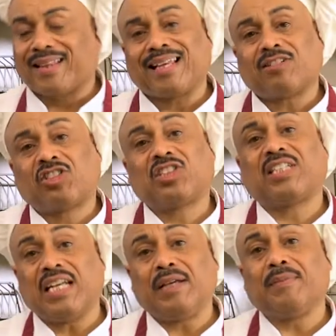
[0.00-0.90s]
They'll
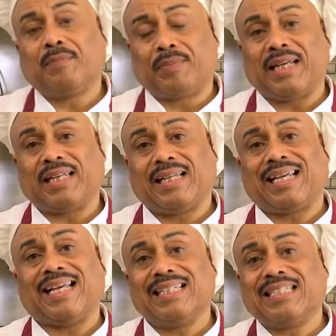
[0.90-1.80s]
steam a bit
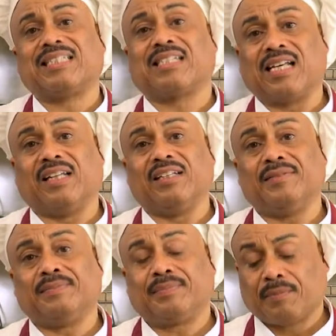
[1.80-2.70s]
in the skillet
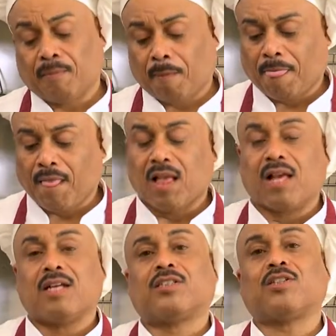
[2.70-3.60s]

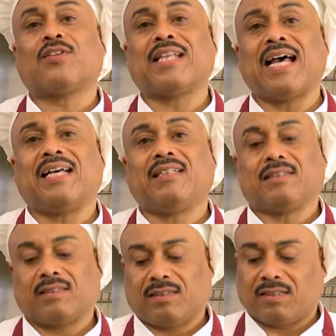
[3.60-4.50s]
so that
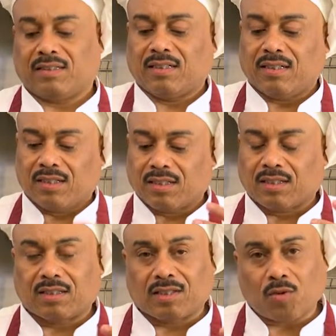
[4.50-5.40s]

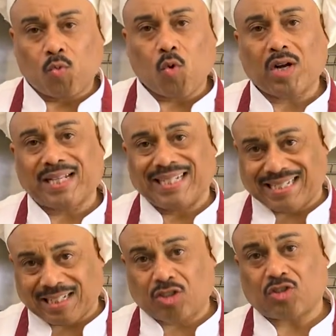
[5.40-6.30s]
the water is
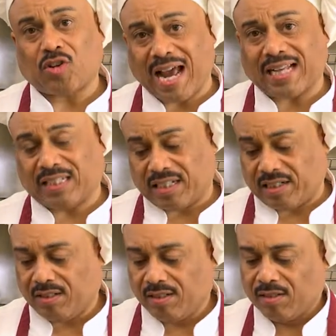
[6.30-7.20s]
extracted
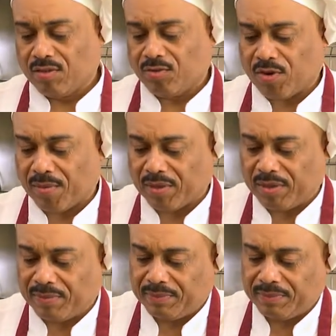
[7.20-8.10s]
from them.